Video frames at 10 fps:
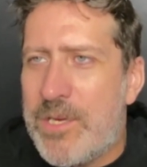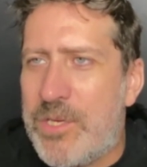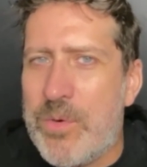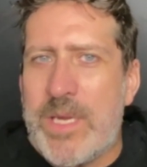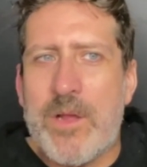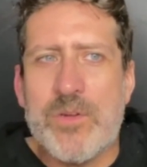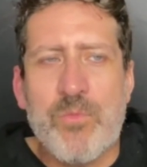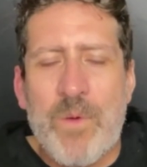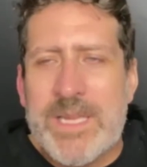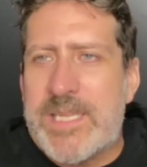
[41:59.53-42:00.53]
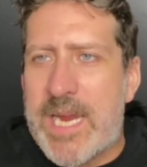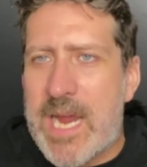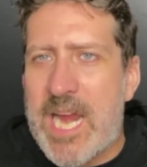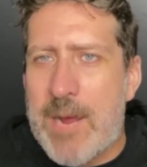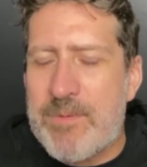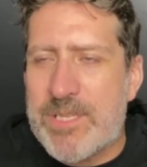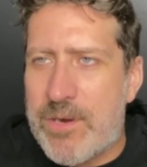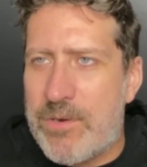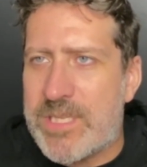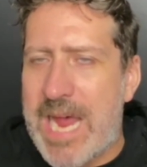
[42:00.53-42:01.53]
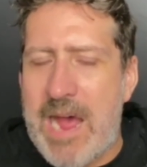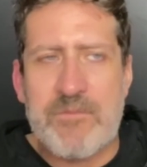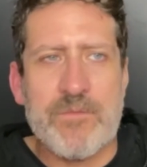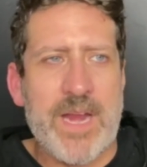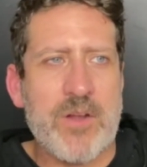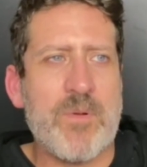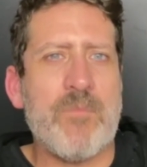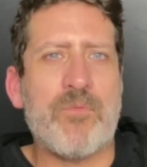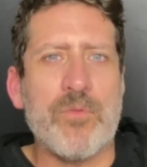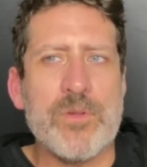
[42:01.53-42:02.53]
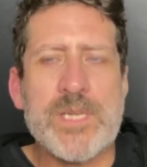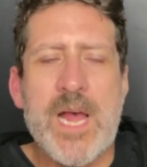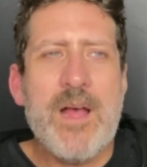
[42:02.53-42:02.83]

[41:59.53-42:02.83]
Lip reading: doing those Wednesday night episodes after Vanderpump Rules.